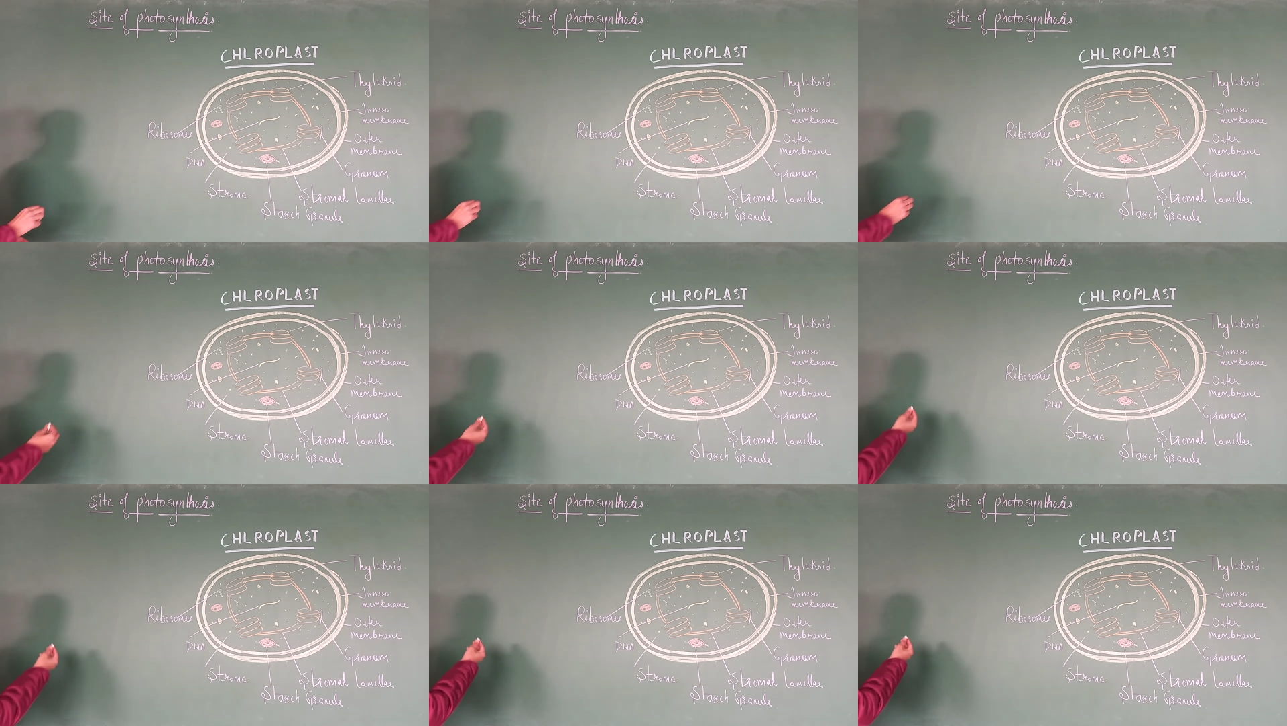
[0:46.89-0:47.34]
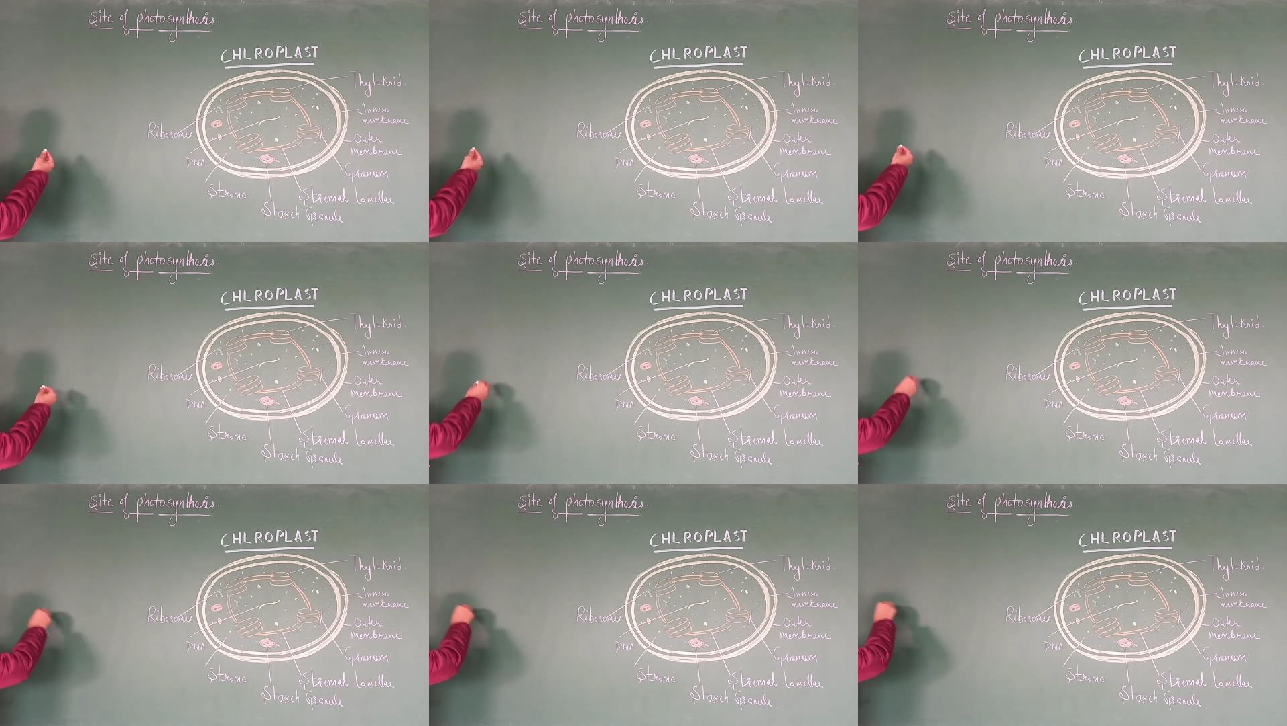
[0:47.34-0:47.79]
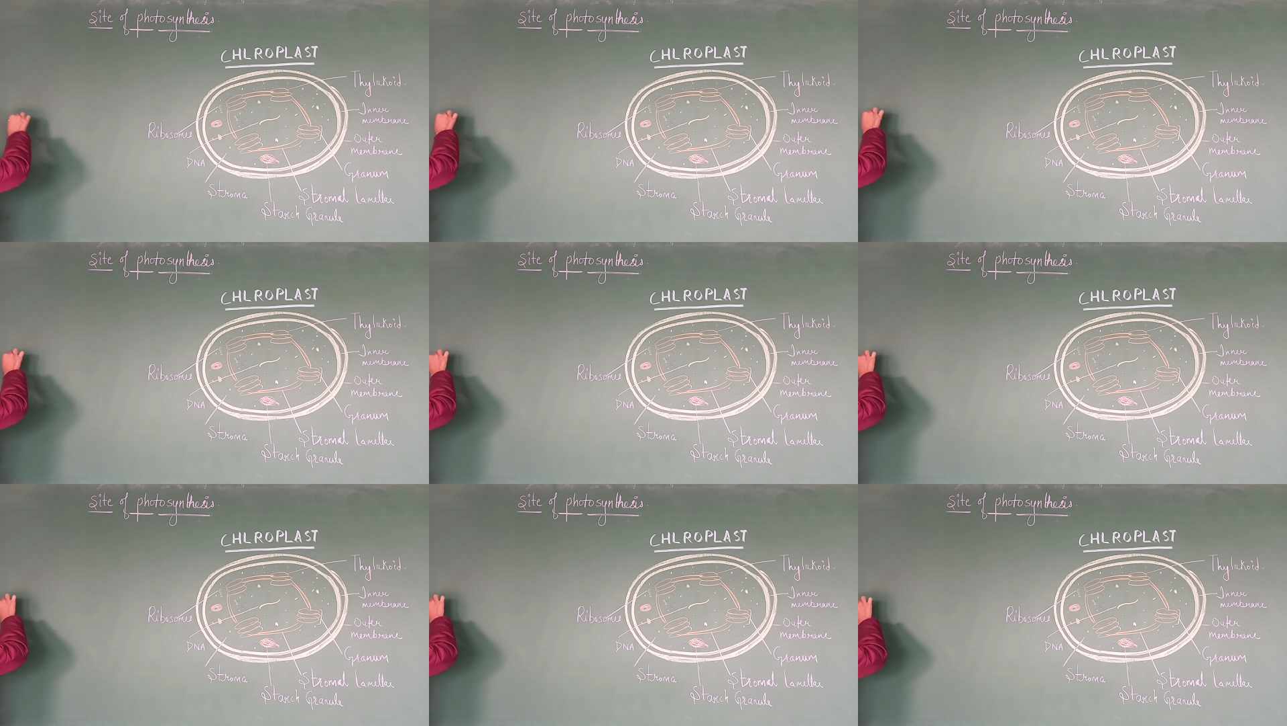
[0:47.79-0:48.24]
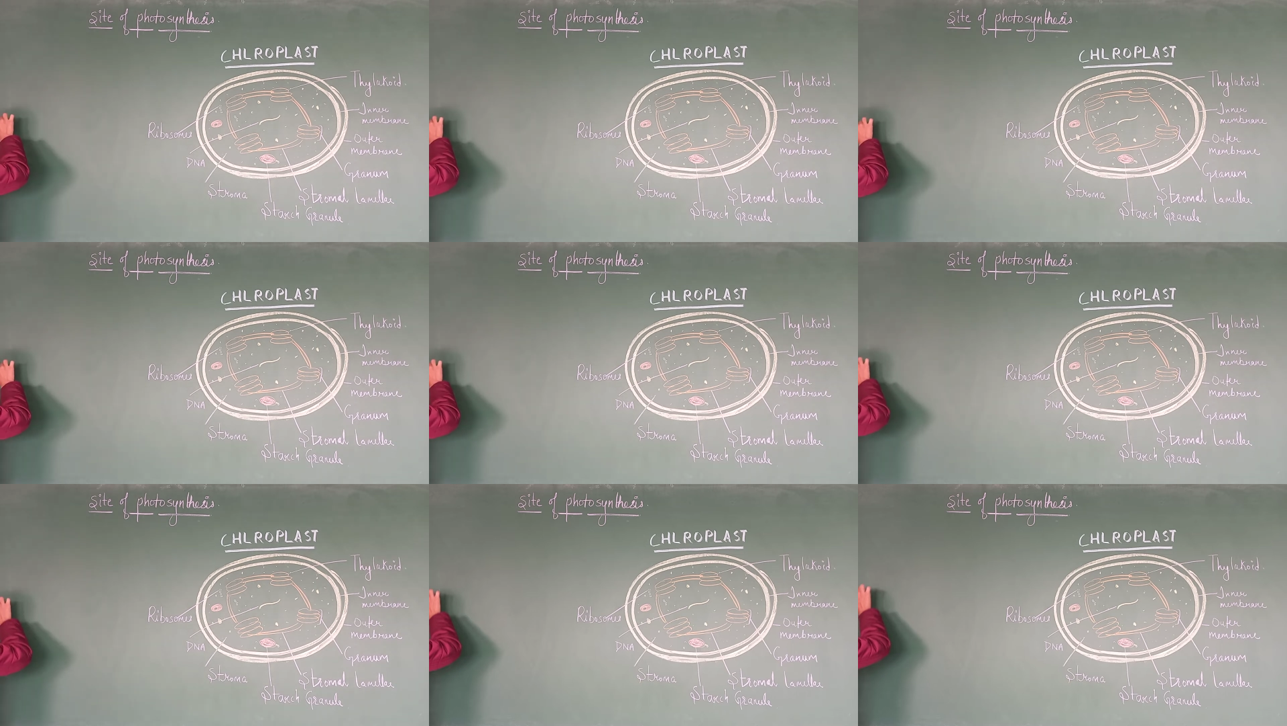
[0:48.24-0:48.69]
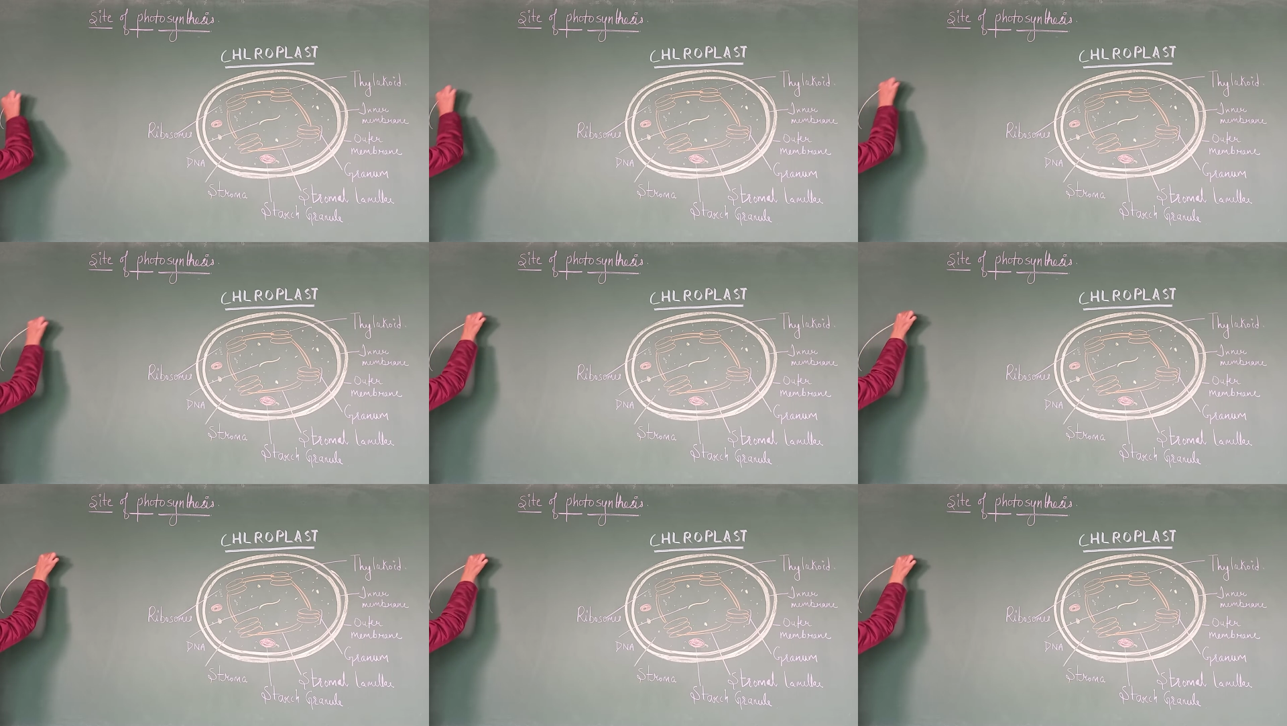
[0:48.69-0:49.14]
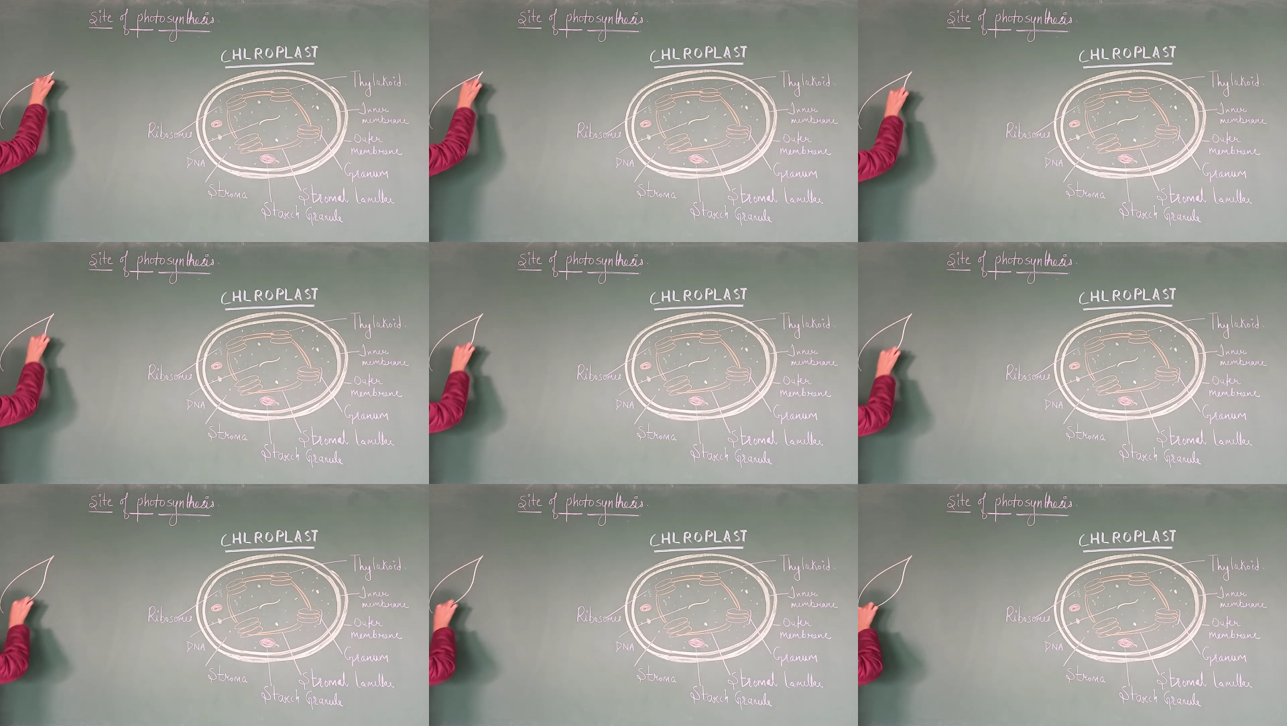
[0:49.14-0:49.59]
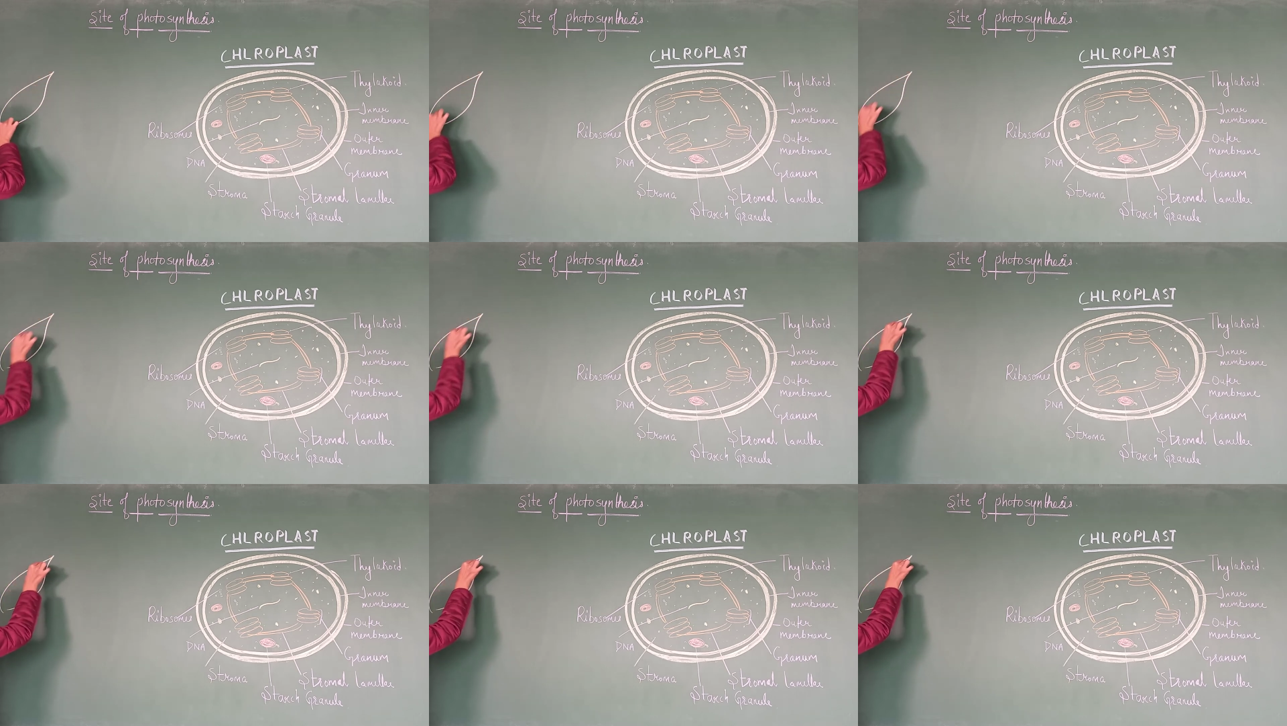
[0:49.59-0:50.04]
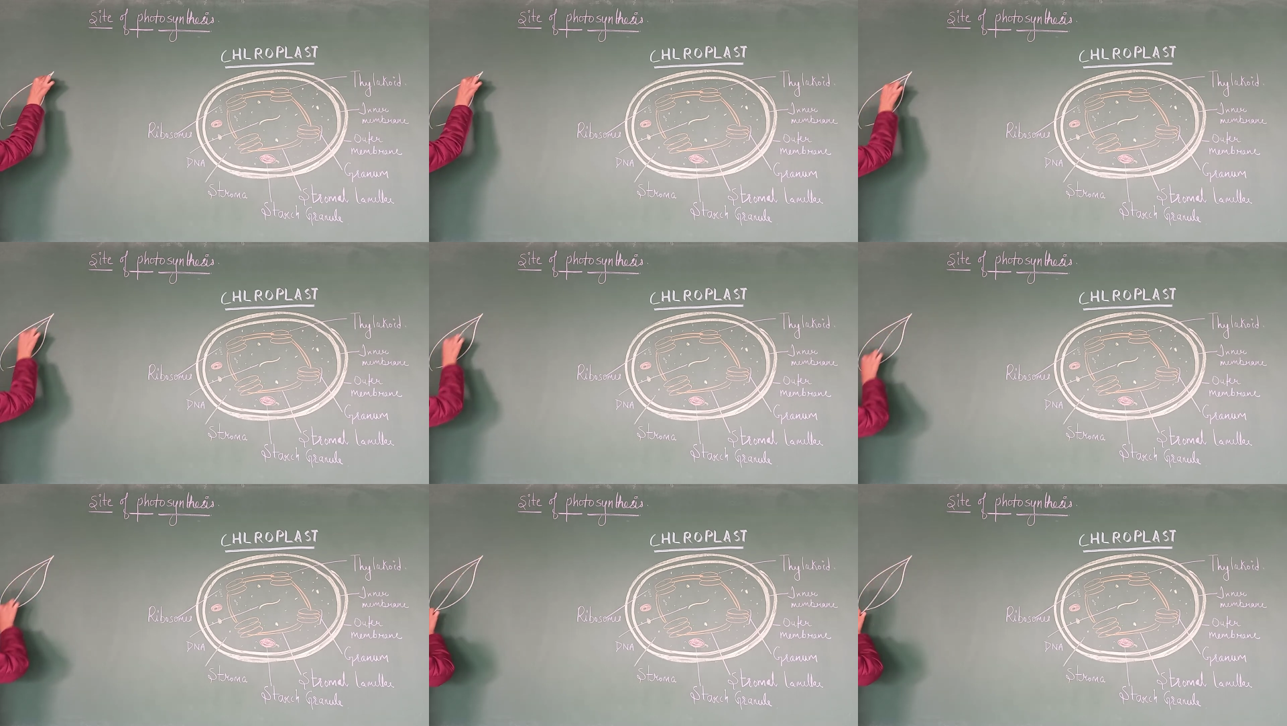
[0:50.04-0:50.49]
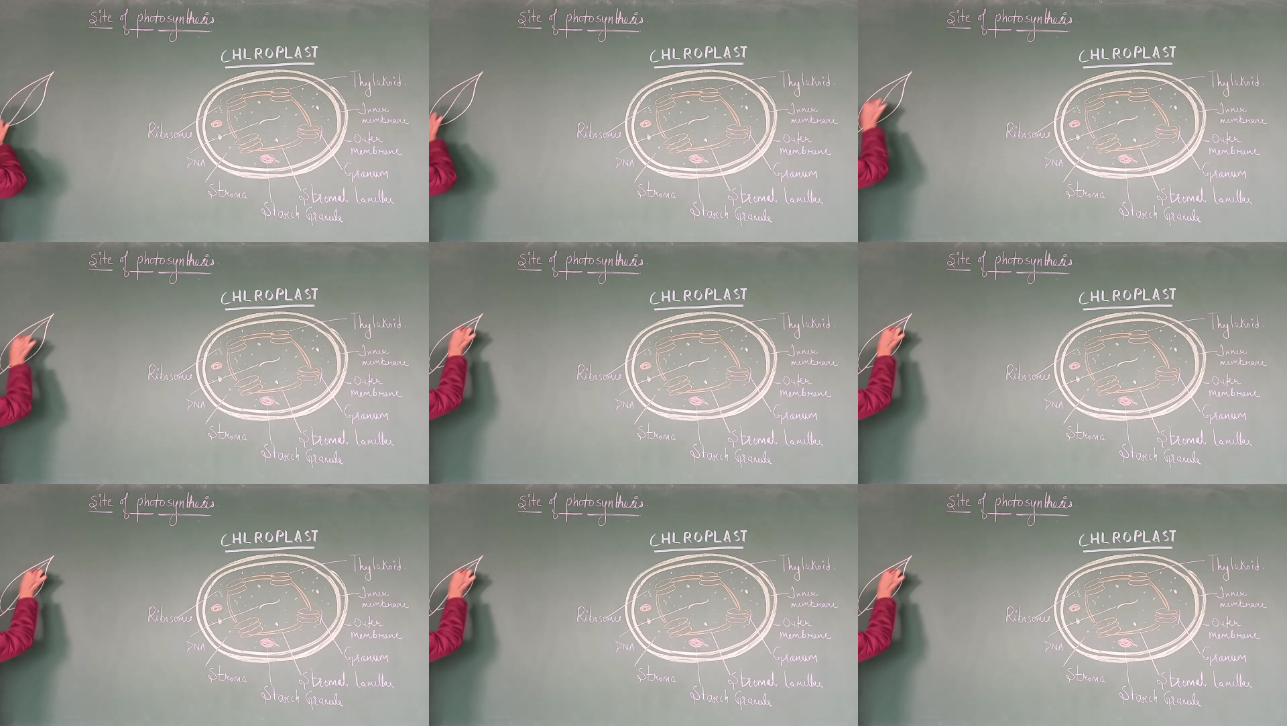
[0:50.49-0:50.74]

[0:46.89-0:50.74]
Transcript: (no speaker visible)